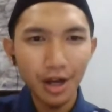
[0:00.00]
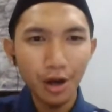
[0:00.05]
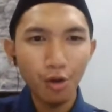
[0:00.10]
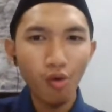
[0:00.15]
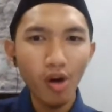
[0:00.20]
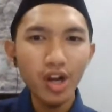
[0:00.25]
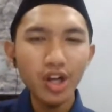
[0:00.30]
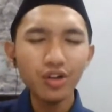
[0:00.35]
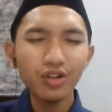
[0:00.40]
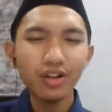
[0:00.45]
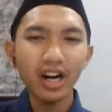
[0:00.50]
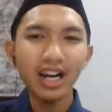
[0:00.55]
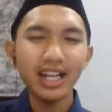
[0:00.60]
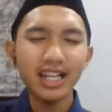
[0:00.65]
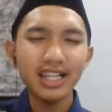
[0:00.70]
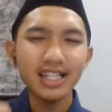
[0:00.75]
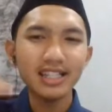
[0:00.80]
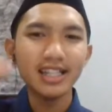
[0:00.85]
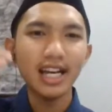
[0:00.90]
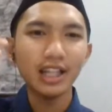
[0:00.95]
When you
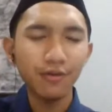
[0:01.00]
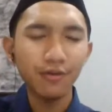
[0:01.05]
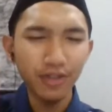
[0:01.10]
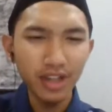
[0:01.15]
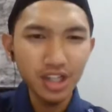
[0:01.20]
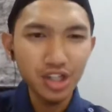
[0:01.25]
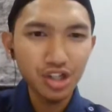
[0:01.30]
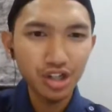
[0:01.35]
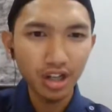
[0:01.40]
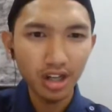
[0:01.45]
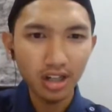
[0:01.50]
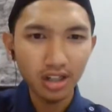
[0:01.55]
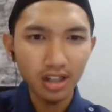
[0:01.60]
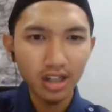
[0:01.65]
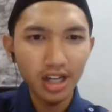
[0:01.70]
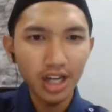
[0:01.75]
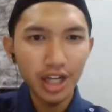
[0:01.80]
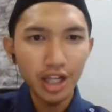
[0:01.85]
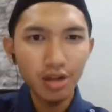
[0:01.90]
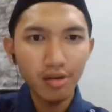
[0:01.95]
release that feature,
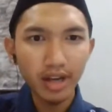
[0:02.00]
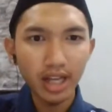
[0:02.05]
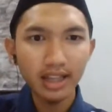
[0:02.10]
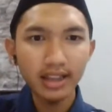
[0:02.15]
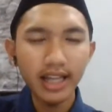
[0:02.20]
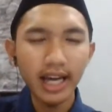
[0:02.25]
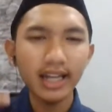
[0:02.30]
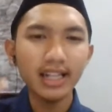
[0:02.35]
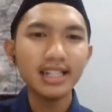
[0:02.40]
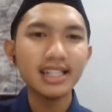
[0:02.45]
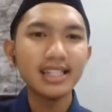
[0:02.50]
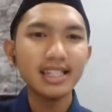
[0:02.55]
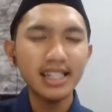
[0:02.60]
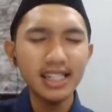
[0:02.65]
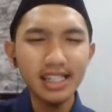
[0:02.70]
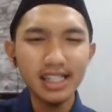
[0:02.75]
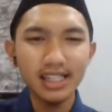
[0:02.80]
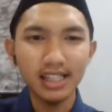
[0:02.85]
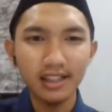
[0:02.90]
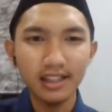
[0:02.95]
you can then
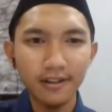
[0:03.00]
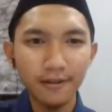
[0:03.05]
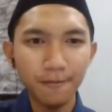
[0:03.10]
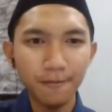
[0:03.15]
see